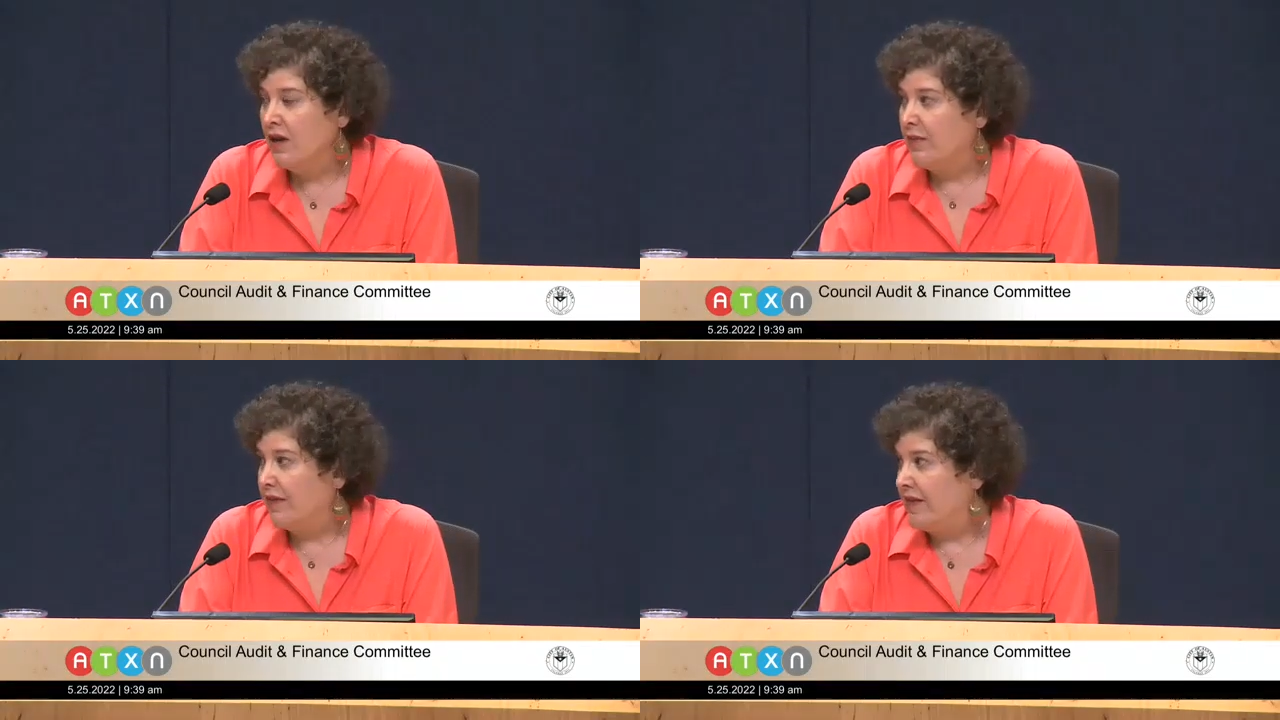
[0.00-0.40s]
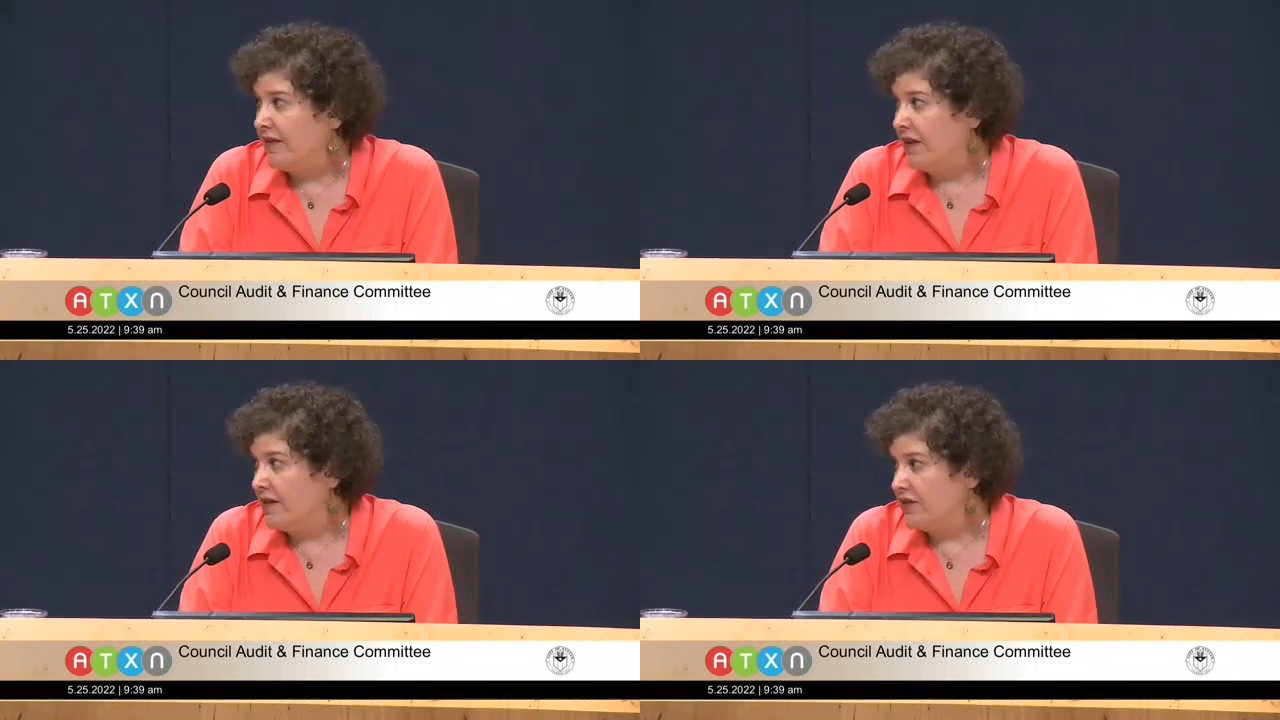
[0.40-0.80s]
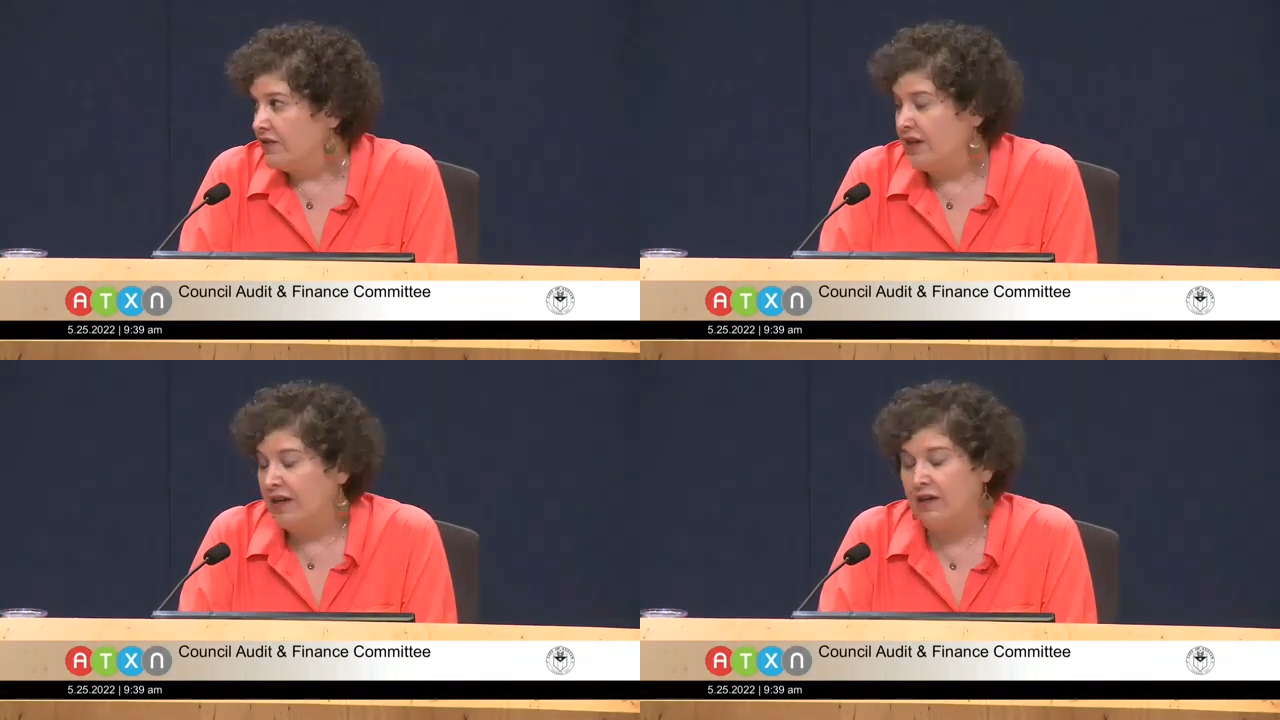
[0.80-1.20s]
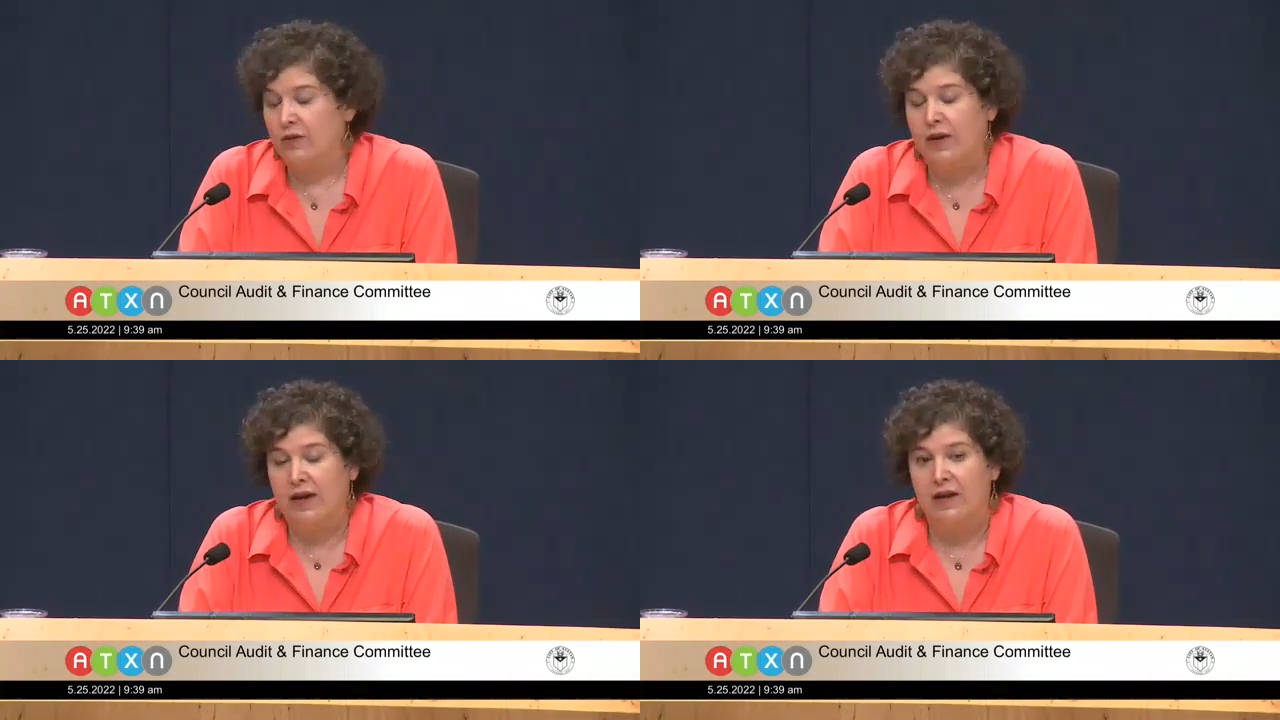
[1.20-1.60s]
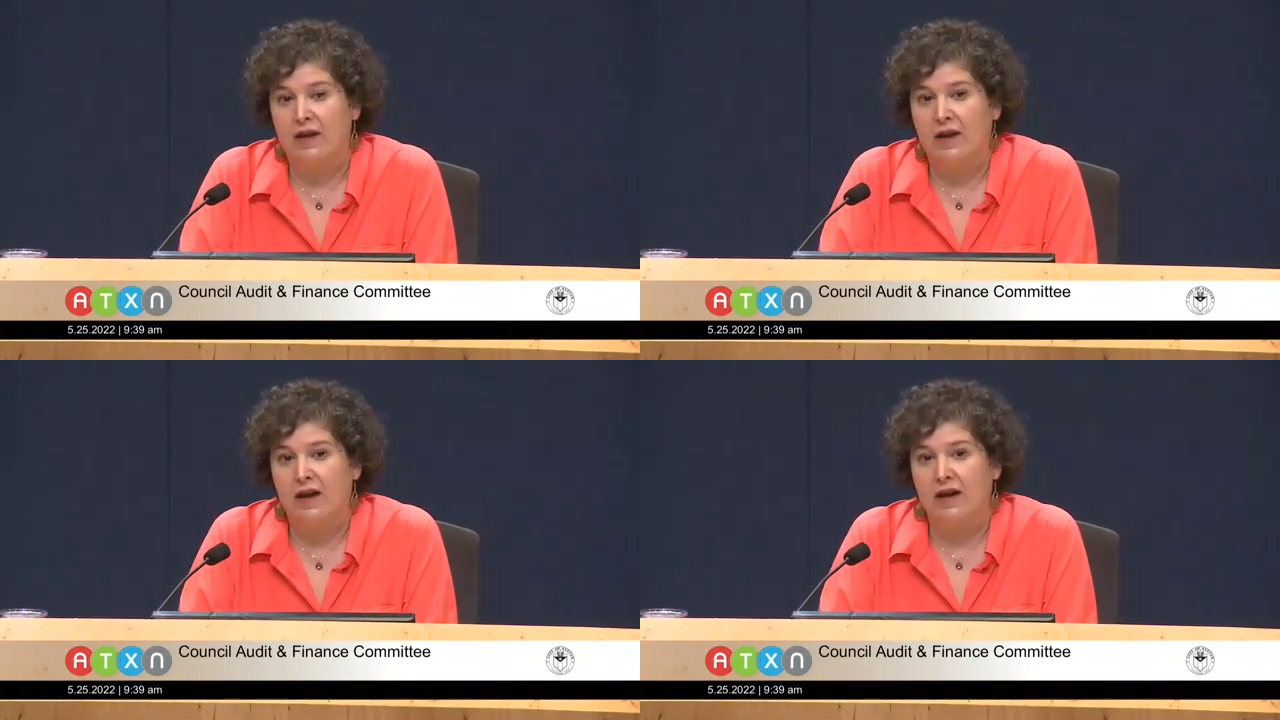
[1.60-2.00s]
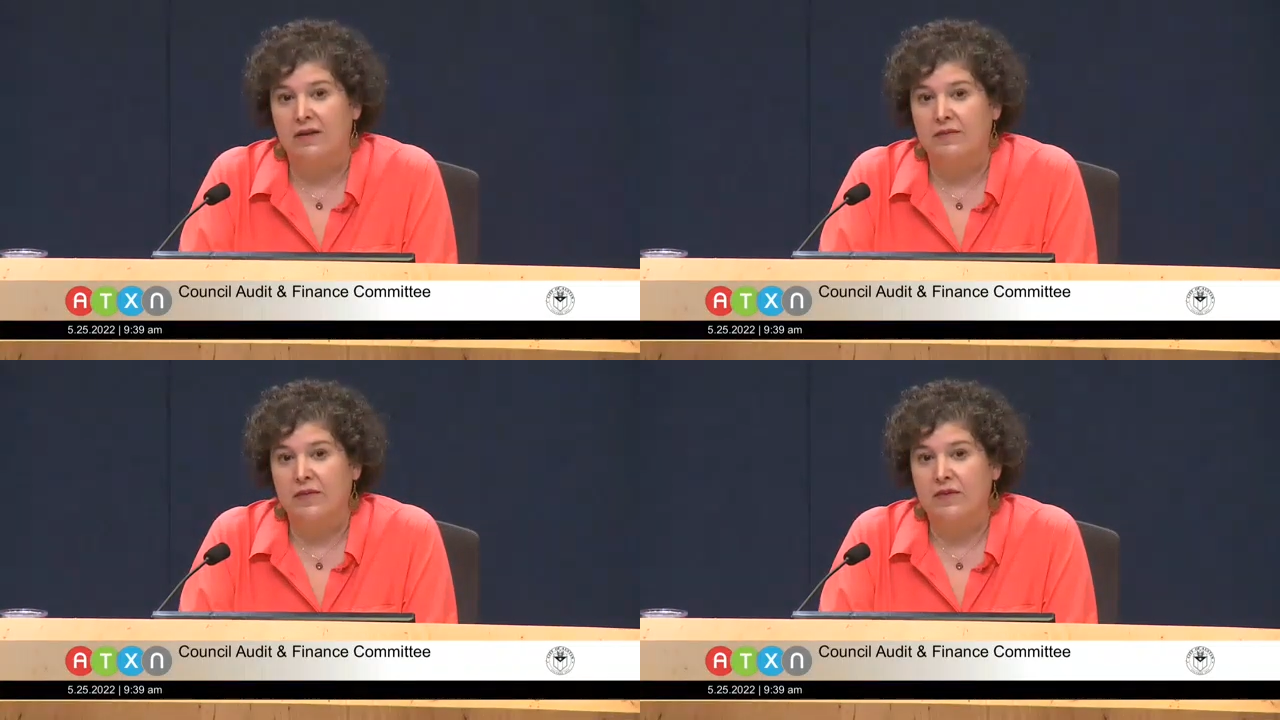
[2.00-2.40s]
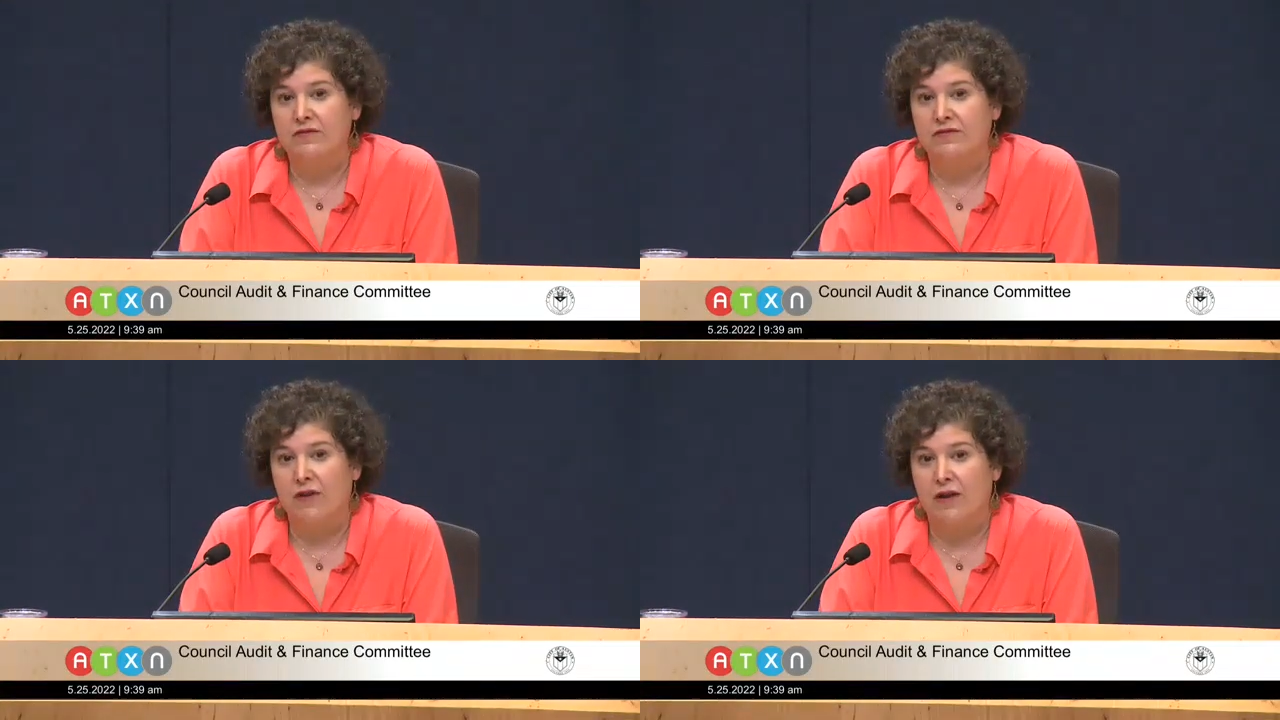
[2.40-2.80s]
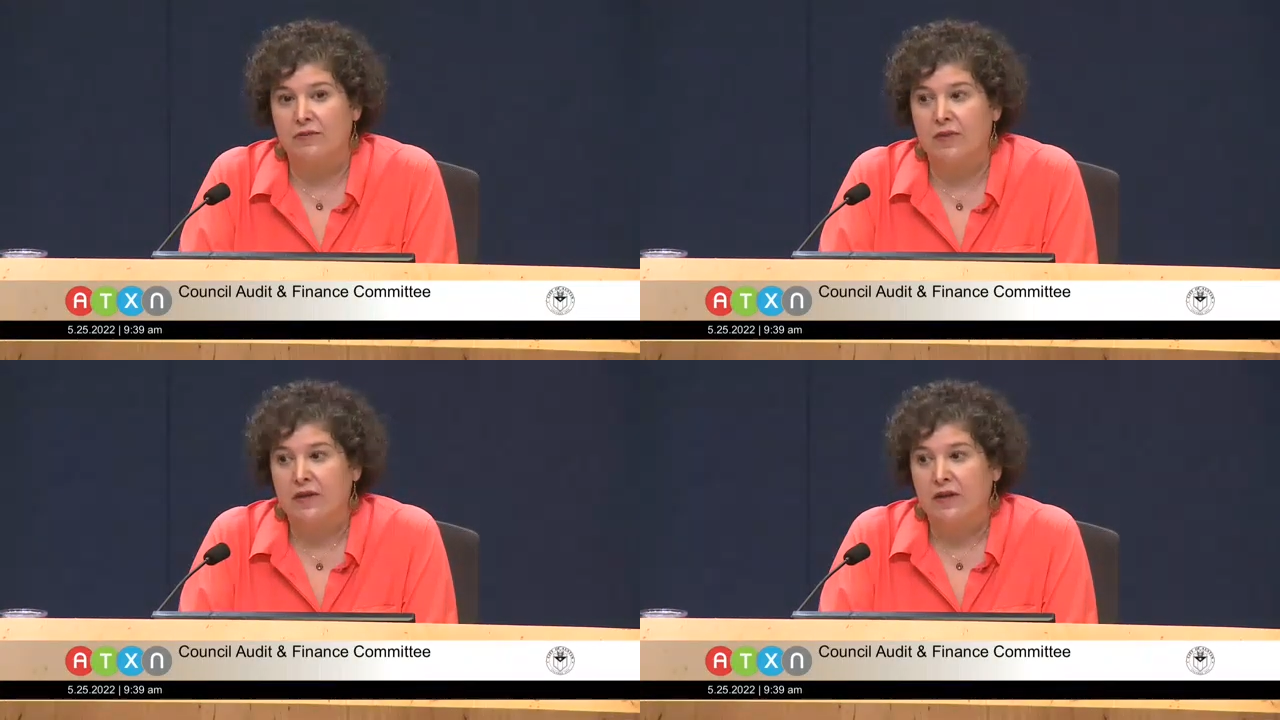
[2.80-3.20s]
but that the guns are taken away from